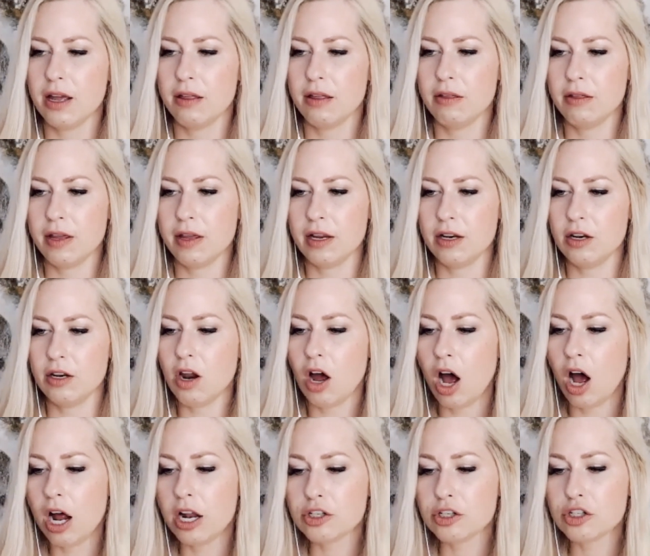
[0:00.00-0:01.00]
the
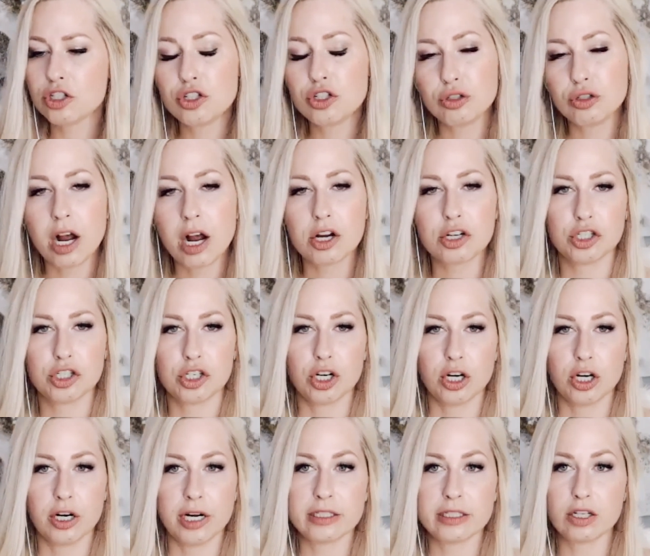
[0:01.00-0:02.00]

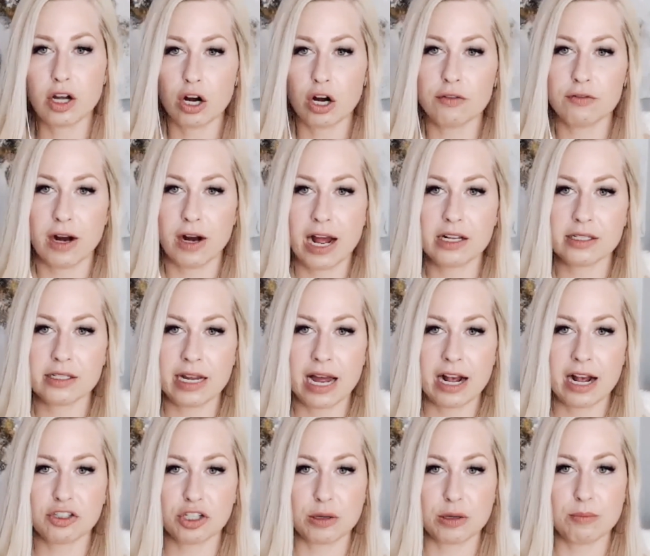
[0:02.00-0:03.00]
non-structure, it's hard for us to
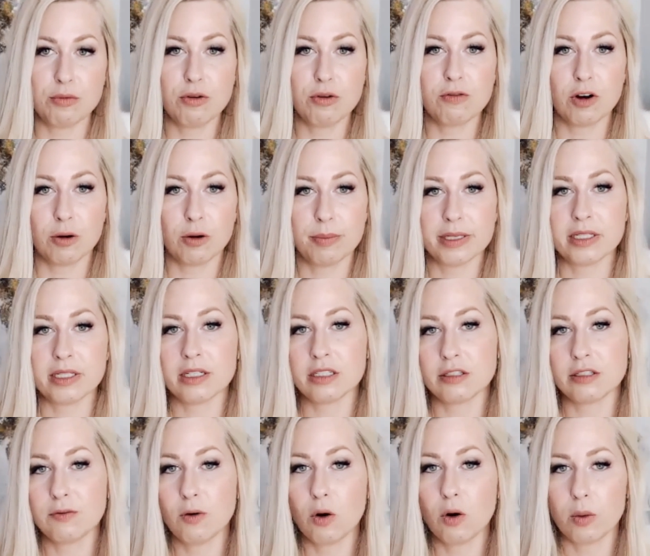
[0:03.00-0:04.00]
actually move our
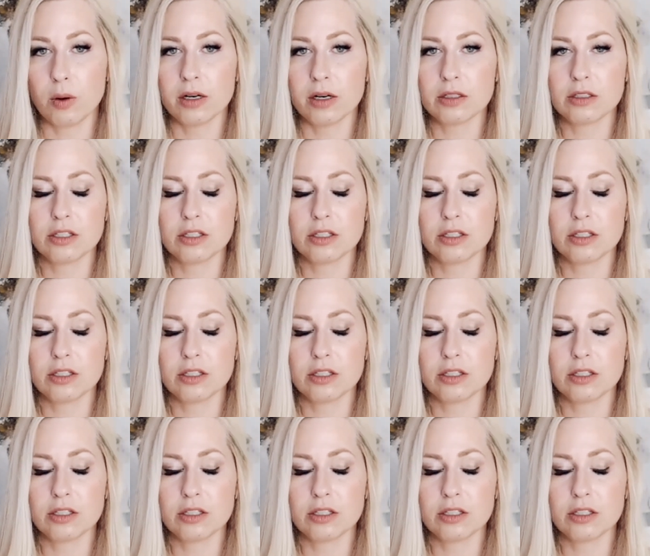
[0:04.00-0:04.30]
business forward.